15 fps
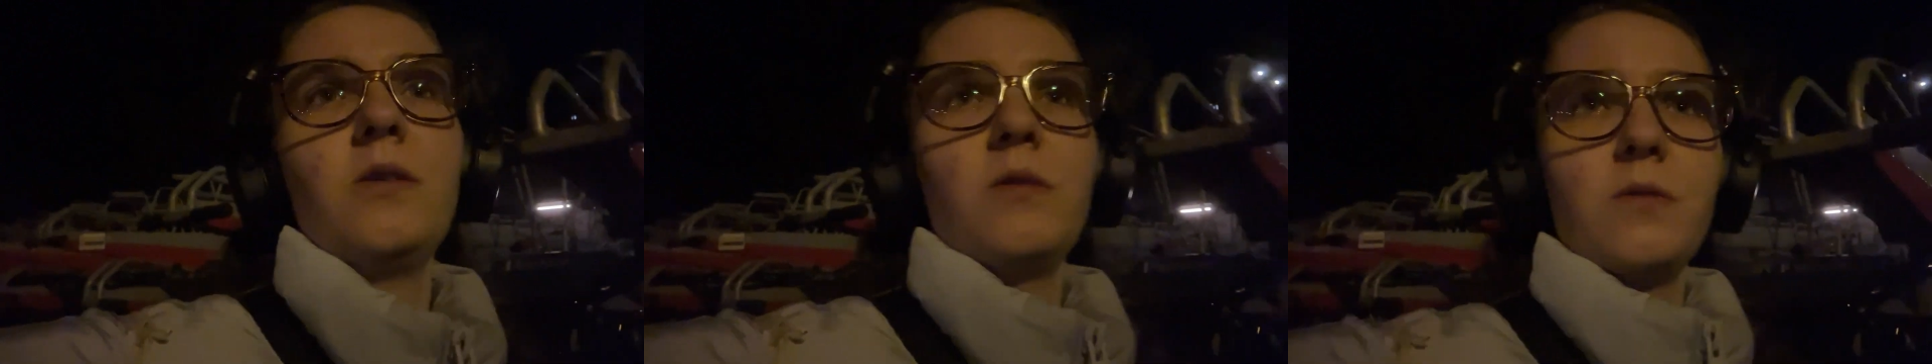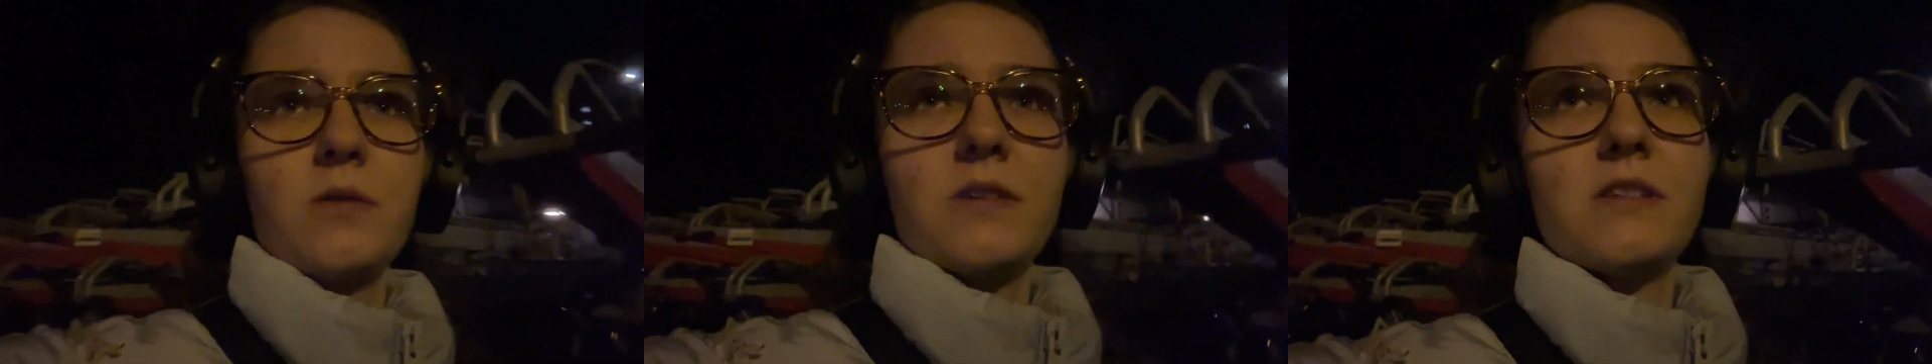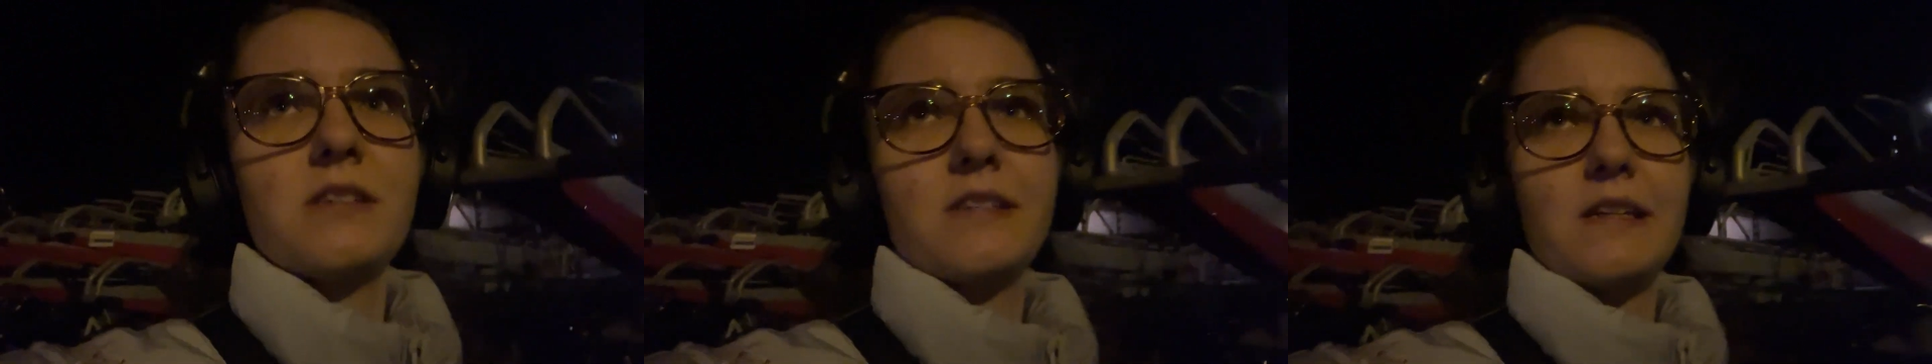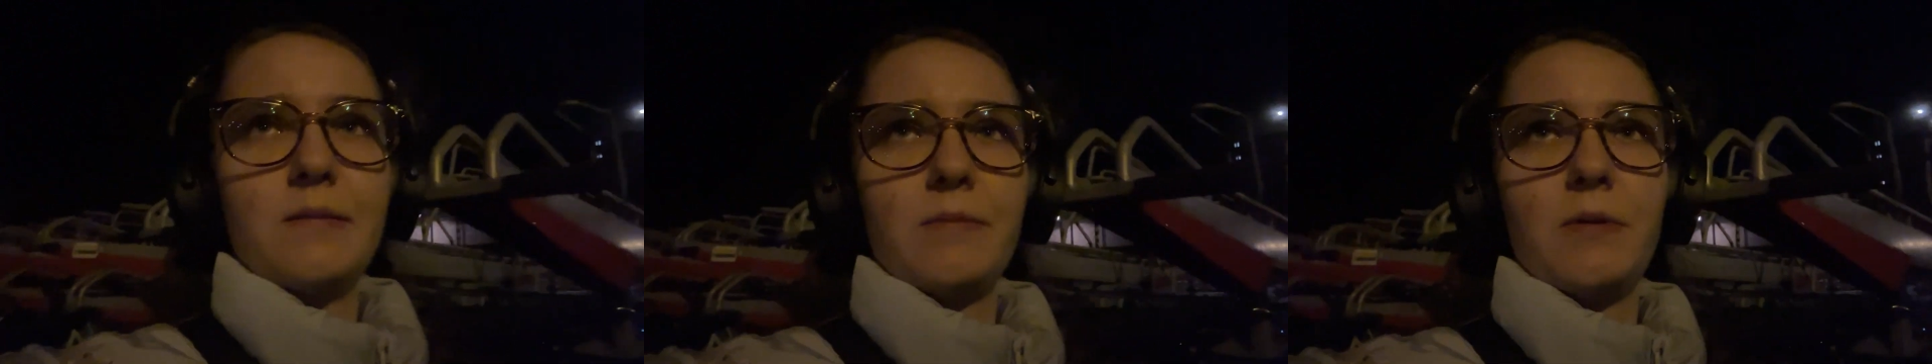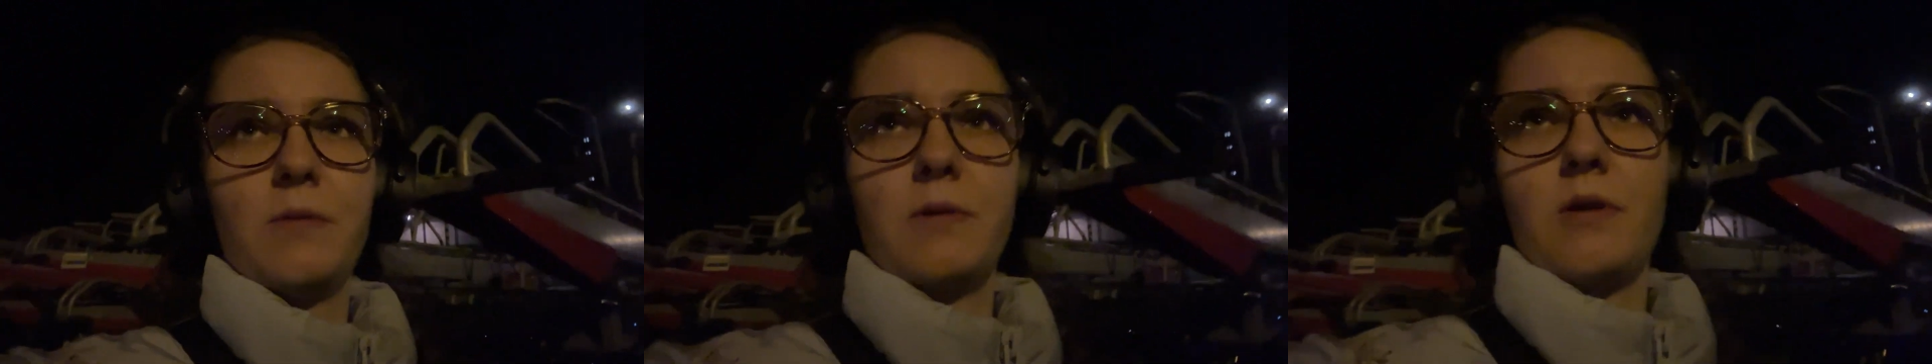we're at the
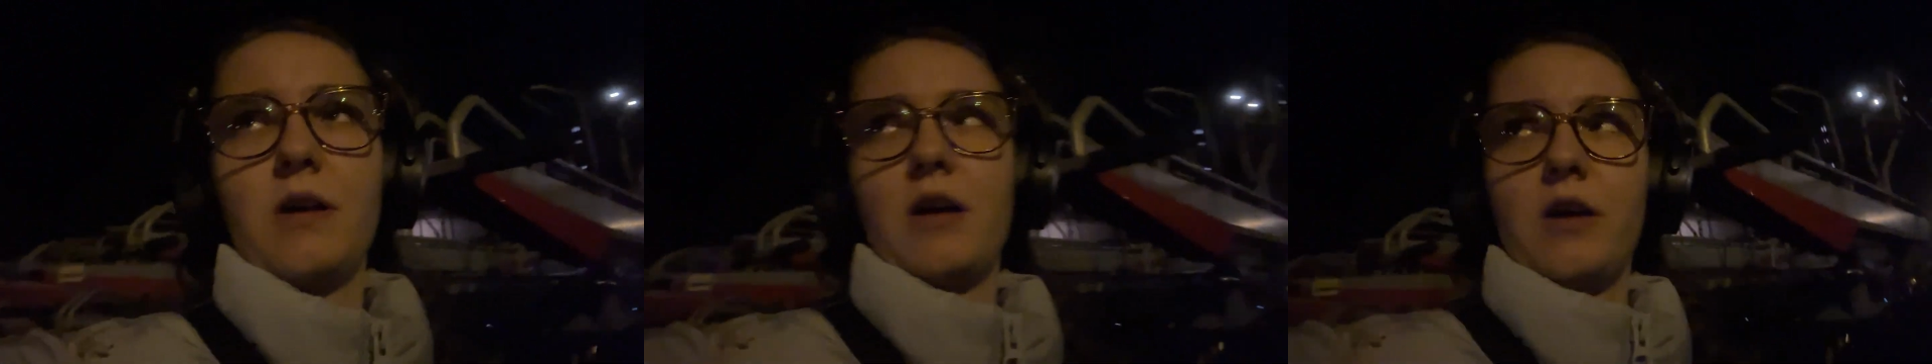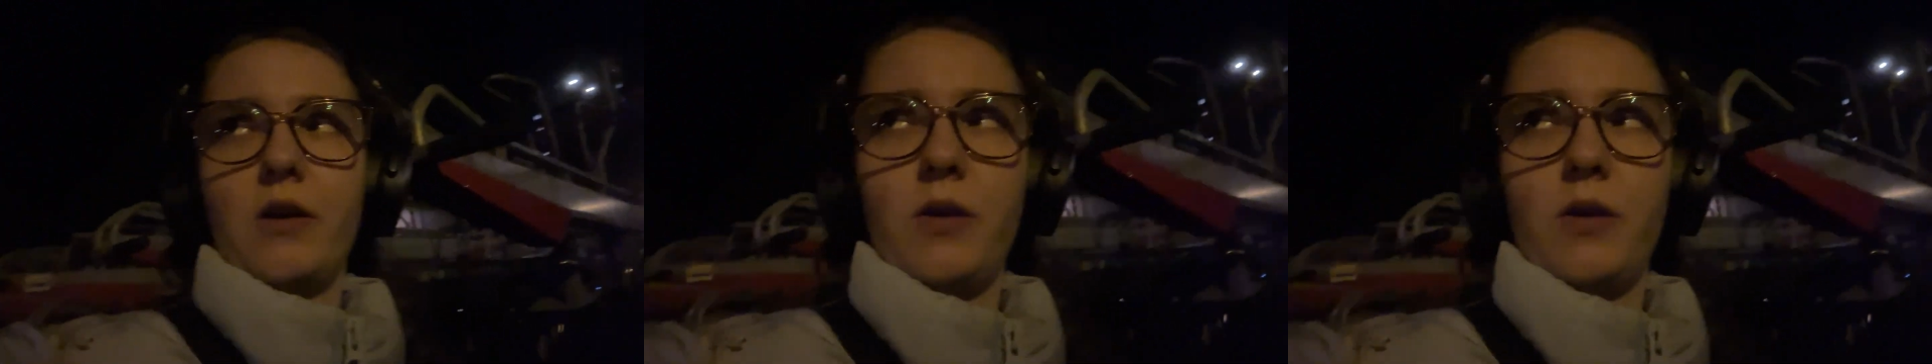cinema, we're not at